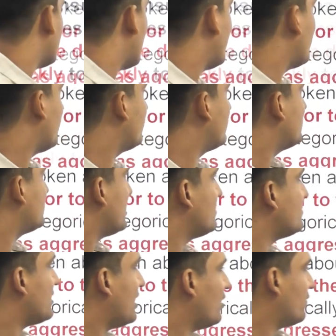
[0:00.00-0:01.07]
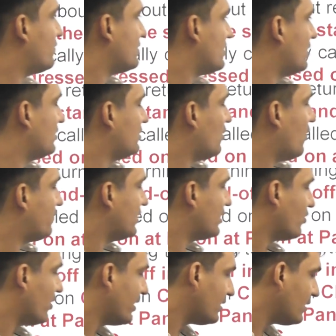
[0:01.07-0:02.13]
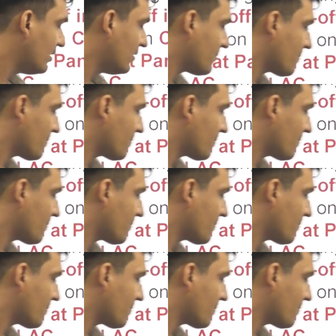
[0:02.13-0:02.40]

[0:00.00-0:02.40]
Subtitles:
are of same side of the coin.